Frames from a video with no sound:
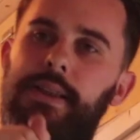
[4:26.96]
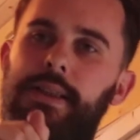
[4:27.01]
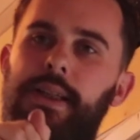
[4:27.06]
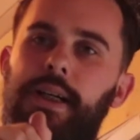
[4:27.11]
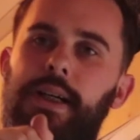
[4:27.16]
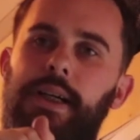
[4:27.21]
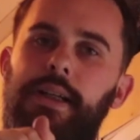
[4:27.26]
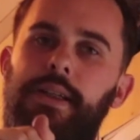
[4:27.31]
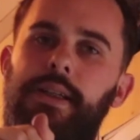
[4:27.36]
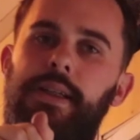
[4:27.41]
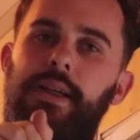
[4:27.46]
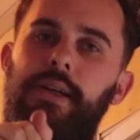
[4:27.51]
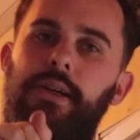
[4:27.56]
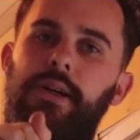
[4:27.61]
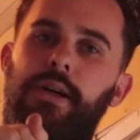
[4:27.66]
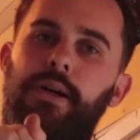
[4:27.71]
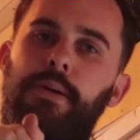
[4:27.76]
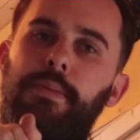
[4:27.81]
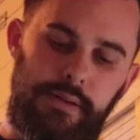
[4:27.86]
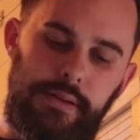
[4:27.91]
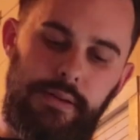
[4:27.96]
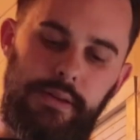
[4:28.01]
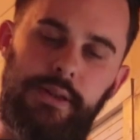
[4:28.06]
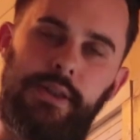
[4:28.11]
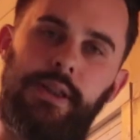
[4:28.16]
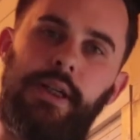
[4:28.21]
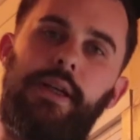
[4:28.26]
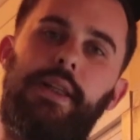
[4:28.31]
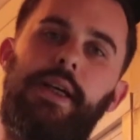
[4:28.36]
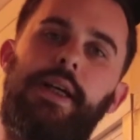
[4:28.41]
tightened it up,
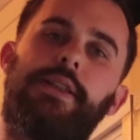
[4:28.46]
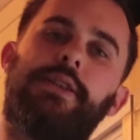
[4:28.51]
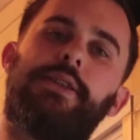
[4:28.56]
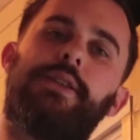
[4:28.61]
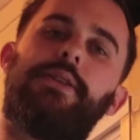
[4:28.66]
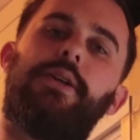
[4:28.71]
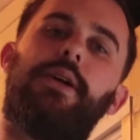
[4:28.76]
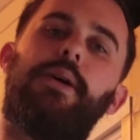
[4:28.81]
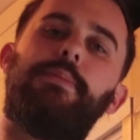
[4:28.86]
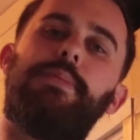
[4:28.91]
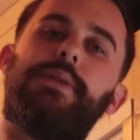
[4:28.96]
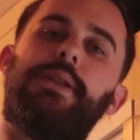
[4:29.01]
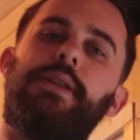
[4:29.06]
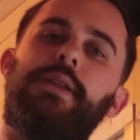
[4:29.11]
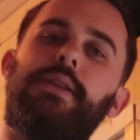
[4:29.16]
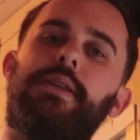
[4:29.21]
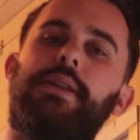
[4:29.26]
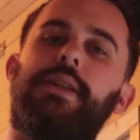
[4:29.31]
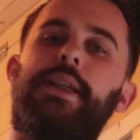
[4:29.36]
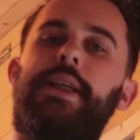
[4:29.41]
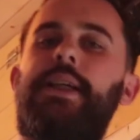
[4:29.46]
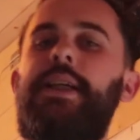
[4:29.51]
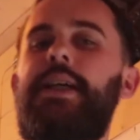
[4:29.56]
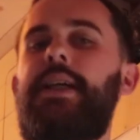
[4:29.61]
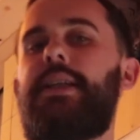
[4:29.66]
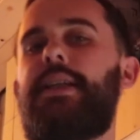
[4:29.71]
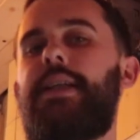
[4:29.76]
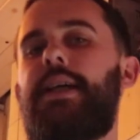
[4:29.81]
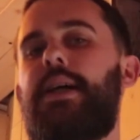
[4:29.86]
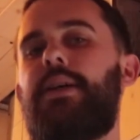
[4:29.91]
so that's stopped
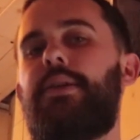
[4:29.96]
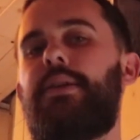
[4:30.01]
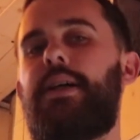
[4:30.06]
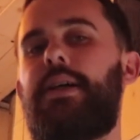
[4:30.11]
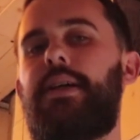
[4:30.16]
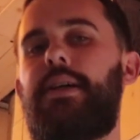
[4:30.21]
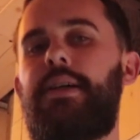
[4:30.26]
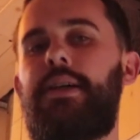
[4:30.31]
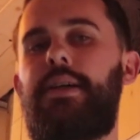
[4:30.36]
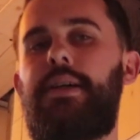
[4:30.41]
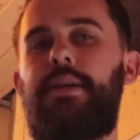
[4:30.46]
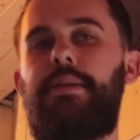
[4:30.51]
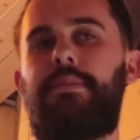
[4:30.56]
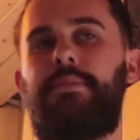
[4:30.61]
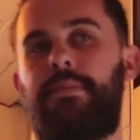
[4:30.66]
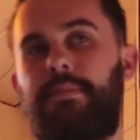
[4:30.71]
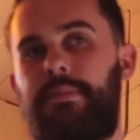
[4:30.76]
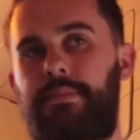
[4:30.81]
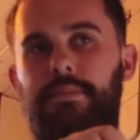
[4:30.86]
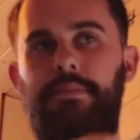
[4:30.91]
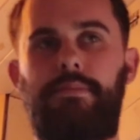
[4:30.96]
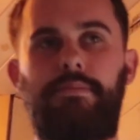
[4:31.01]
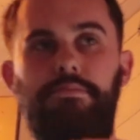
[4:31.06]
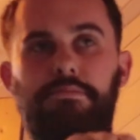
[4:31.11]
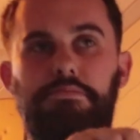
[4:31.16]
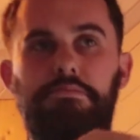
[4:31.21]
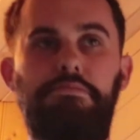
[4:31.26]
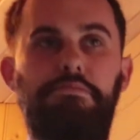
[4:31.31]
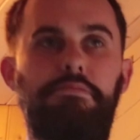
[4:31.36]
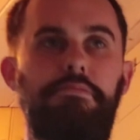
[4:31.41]
leaking now, that
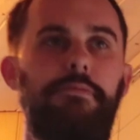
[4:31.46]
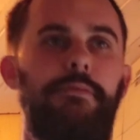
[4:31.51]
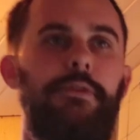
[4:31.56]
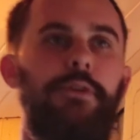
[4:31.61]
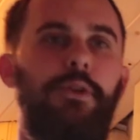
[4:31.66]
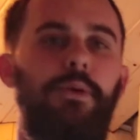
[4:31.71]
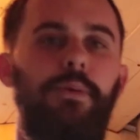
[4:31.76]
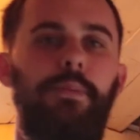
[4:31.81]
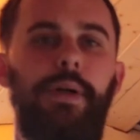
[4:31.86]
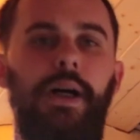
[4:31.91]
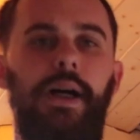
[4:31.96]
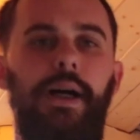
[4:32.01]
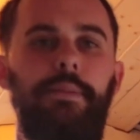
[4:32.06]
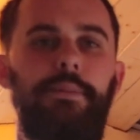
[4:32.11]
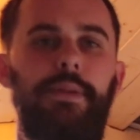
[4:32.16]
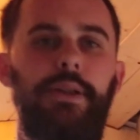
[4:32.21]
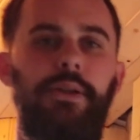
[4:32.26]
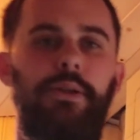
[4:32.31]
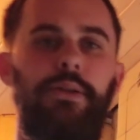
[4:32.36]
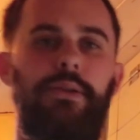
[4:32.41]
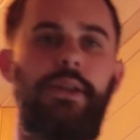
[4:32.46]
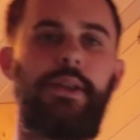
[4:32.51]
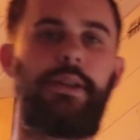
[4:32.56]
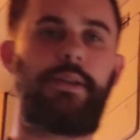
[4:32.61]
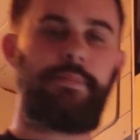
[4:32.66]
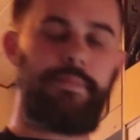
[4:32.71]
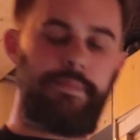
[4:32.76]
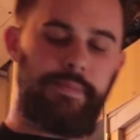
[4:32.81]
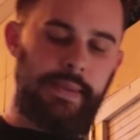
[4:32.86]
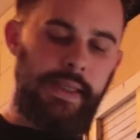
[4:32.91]
fuel pipe union.
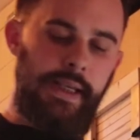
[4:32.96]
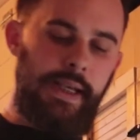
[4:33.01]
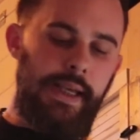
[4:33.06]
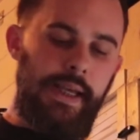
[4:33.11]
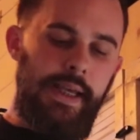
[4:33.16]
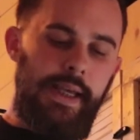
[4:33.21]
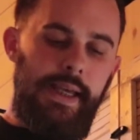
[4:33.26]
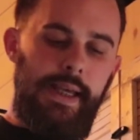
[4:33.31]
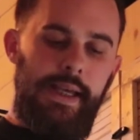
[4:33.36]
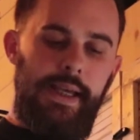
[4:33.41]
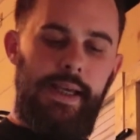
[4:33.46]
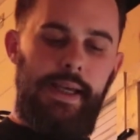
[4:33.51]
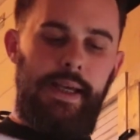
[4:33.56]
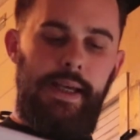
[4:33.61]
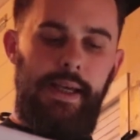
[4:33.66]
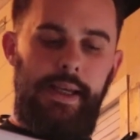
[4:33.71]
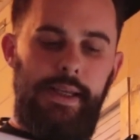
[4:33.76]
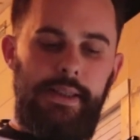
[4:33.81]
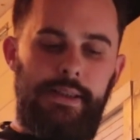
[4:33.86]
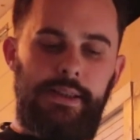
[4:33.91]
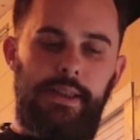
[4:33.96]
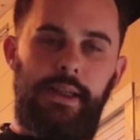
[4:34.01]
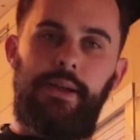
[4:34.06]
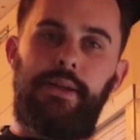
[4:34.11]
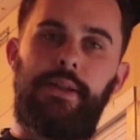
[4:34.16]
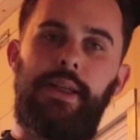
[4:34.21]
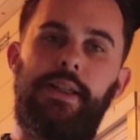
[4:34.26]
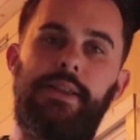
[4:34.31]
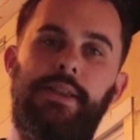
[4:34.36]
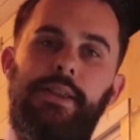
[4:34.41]

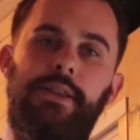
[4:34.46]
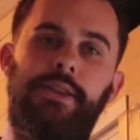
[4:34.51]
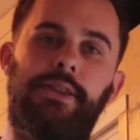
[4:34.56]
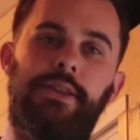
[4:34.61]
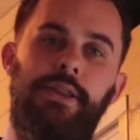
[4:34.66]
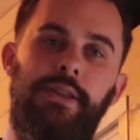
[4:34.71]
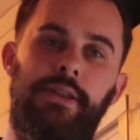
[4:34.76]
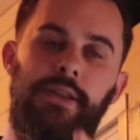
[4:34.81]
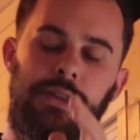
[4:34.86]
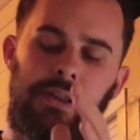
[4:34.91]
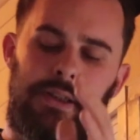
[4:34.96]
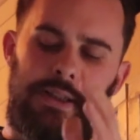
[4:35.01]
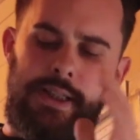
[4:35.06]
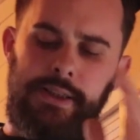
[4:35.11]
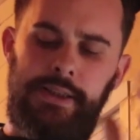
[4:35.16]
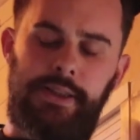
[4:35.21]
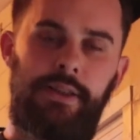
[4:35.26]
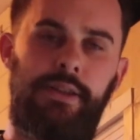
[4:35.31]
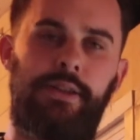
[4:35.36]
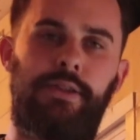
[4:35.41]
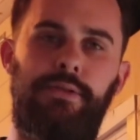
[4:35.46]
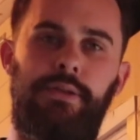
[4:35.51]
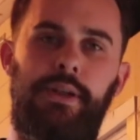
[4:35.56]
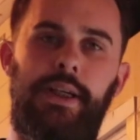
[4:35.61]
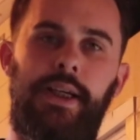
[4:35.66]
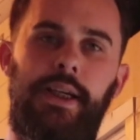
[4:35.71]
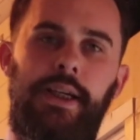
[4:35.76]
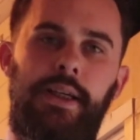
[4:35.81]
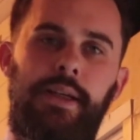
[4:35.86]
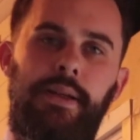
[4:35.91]
So that's the
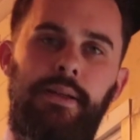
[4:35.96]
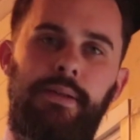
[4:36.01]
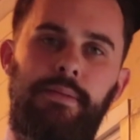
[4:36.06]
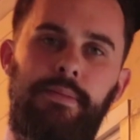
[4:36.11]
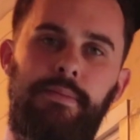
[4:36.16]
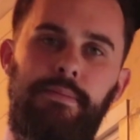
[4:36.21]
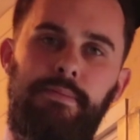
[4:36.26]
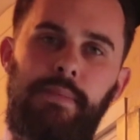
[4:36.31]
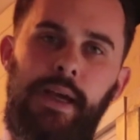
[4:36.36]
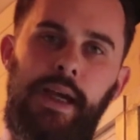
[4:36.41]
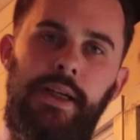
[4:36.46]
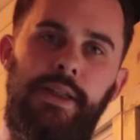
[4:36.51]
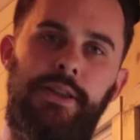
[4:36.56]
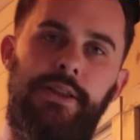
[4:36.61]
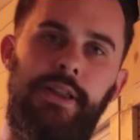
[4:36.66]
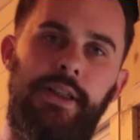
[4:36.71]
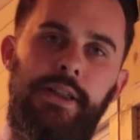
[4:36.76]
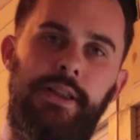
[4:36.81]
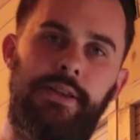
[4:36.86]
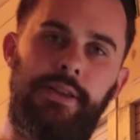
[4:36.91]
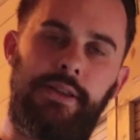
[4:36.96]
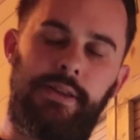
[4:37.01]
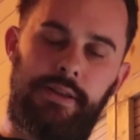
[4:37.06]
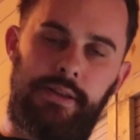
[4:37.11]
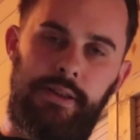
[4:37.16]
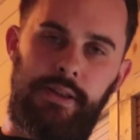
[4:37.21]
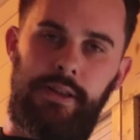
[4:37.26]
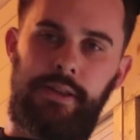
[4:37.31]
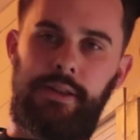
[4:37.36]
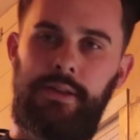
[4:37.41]
three majors,
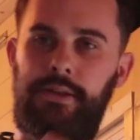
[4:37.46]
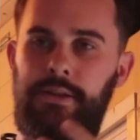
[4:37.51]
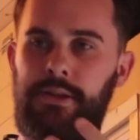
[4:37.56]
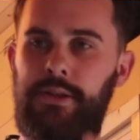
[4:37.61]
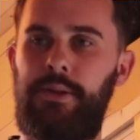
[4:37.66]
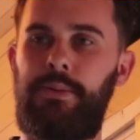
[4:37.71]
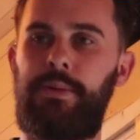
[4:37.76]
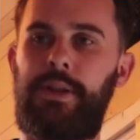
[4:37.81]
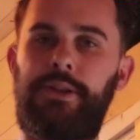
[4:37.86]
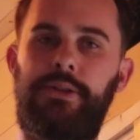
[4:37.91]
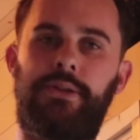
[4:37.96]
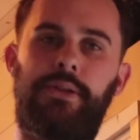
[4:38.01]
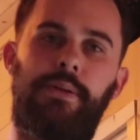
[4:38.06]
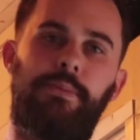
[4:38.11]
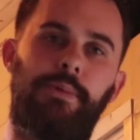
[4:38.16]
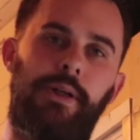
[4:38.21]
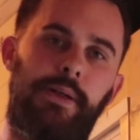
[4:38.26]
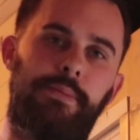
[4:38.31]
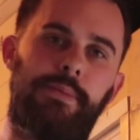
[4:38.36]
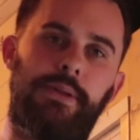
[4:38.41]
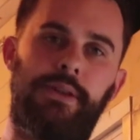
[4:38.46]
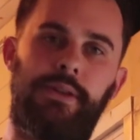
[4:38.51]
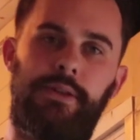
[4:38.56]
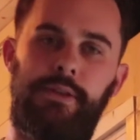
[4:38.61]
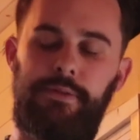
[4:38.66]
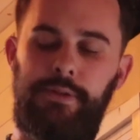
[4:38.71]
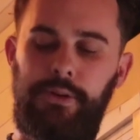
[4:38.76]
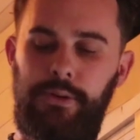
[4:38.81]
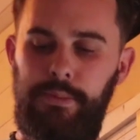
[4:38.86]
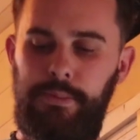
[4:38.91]
the two windscreen wipers and the
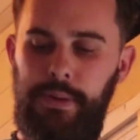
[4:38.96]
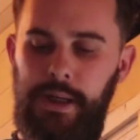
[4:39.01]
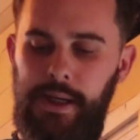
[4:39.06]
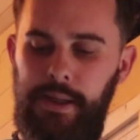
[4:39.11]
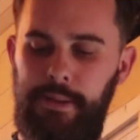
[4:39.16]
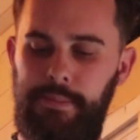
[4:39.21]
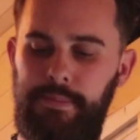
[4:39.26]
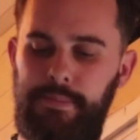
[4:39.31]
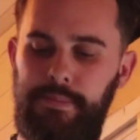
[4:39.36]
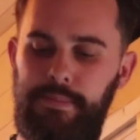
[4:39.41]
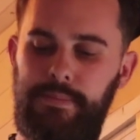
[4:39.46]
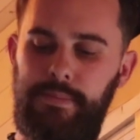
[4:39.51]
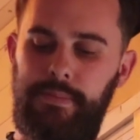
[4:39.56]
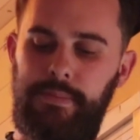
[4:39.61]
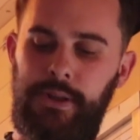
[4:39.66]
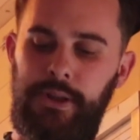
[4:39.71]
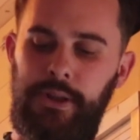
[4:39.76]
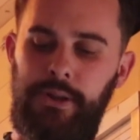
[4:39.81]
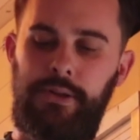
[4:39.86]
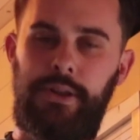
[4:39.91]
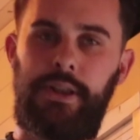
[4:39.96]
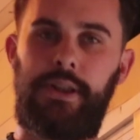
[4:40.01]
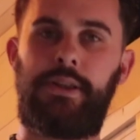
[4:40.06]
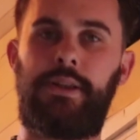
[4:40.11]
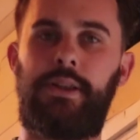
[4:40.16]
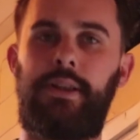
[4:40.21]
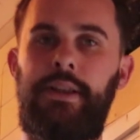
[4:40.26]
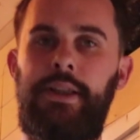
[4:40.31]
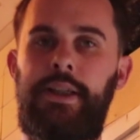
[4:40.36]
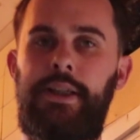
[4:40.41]
fuel pipe
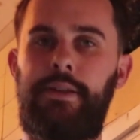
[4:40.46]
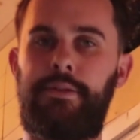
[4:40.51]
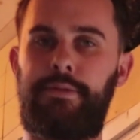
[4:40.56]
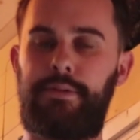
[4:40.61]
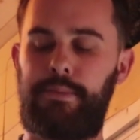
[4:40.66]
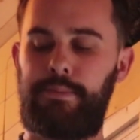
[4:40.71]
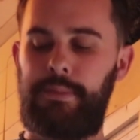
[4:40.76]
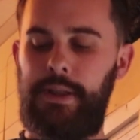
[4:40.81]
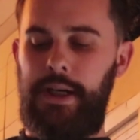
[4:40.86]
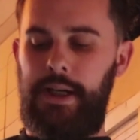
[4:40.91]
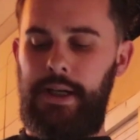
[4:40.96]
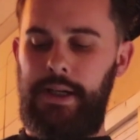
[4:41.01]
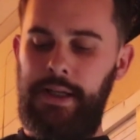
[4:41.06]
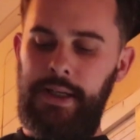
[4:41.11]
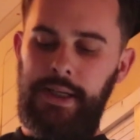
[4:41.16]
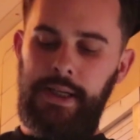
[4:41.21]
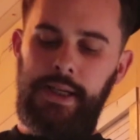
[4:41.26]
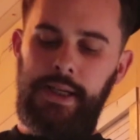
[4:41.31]
union, the leak from that